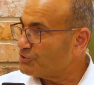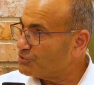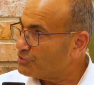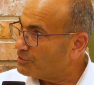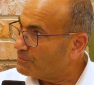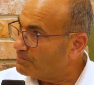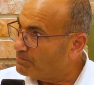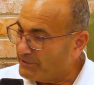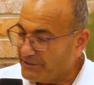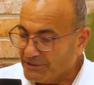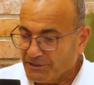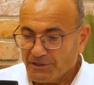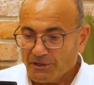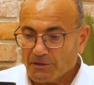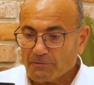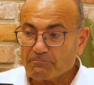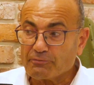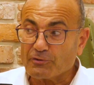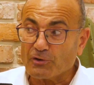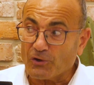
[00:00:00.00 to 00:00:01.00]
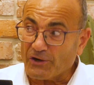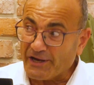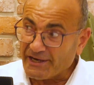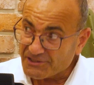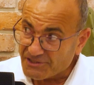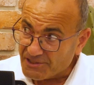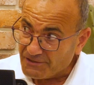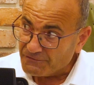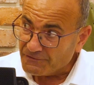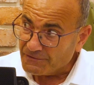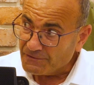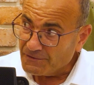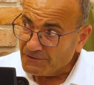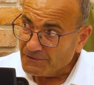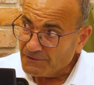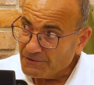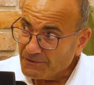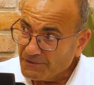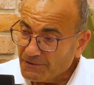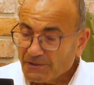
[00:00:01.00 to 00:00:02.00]
should be proactive.
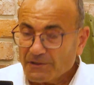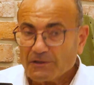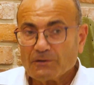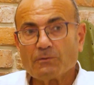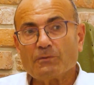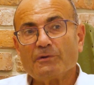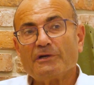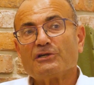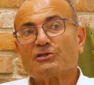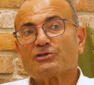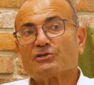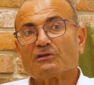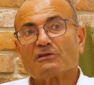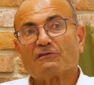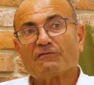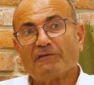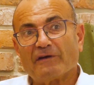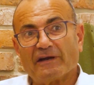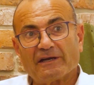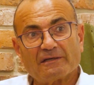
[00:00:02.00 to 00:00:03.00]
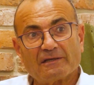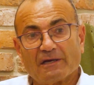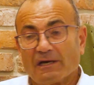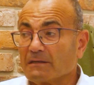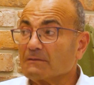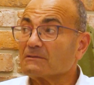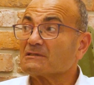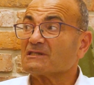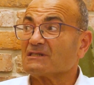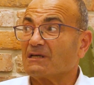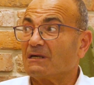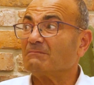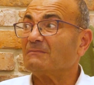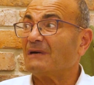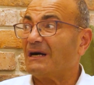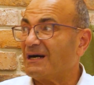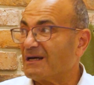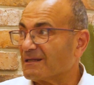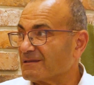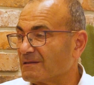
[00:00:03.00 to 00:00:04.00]
We should find out some
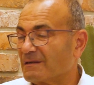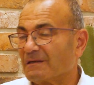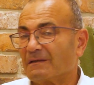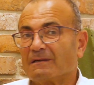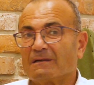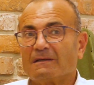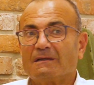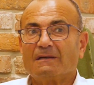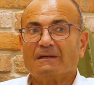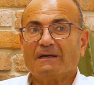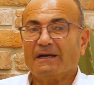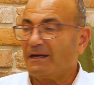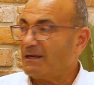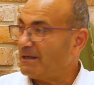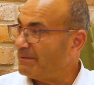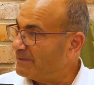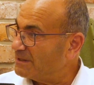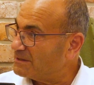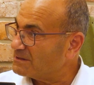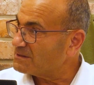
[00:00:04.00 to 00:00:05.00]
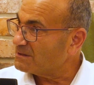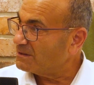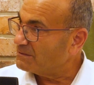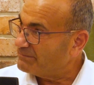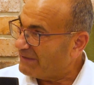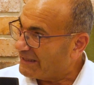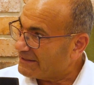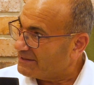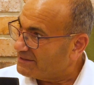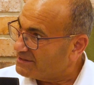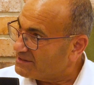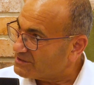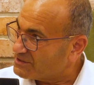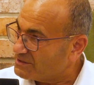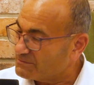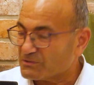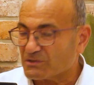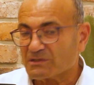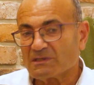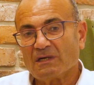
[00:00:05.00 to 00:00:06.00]
other elements or
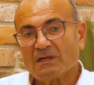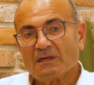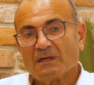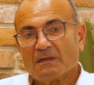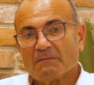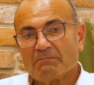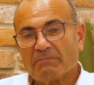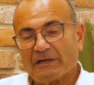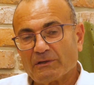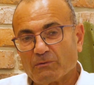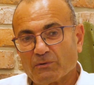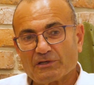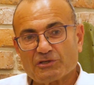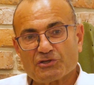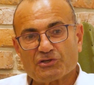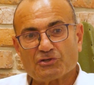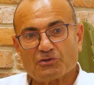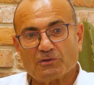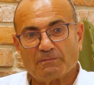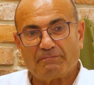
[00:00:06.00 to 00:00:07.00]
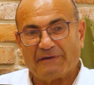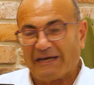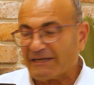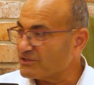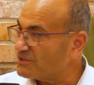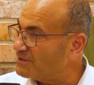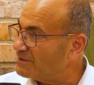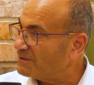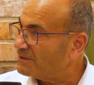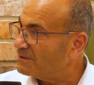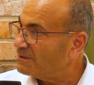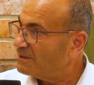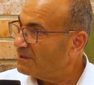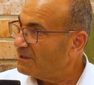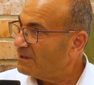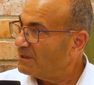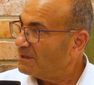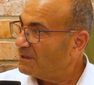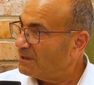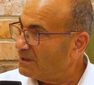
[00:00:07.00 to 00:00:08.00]
mechanisms by which to better
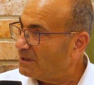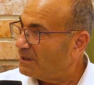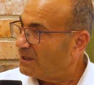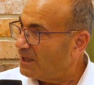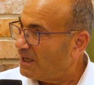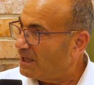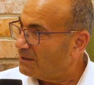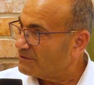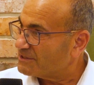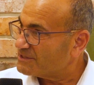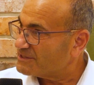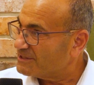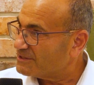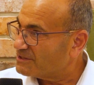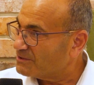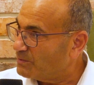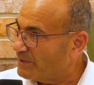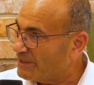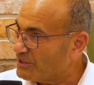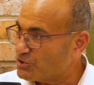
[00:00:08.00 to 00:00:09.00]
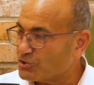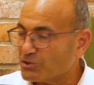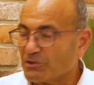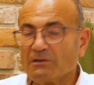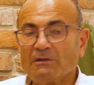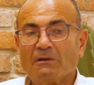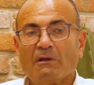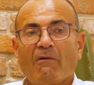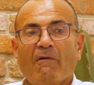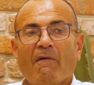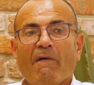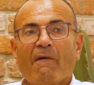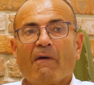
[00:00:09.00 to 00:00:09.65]
our situation.